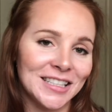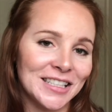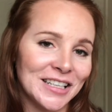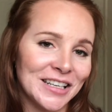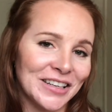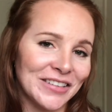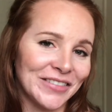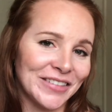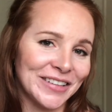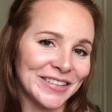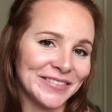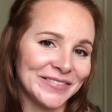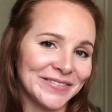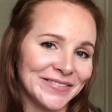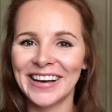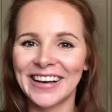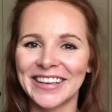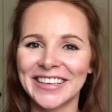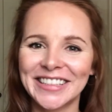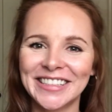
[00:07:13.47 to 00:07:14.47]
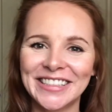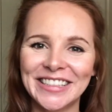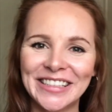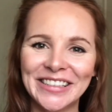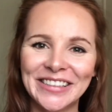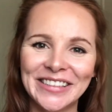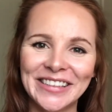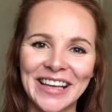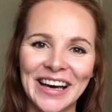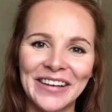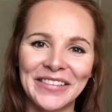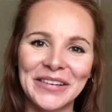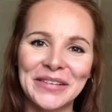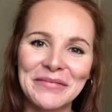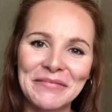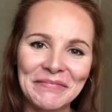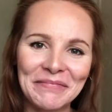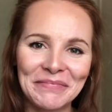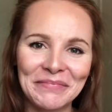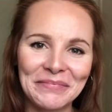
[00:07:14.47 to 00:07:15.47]
a good one. I'll see you in that
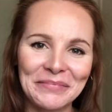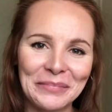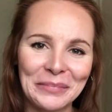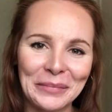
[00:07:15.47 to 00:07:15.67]
one.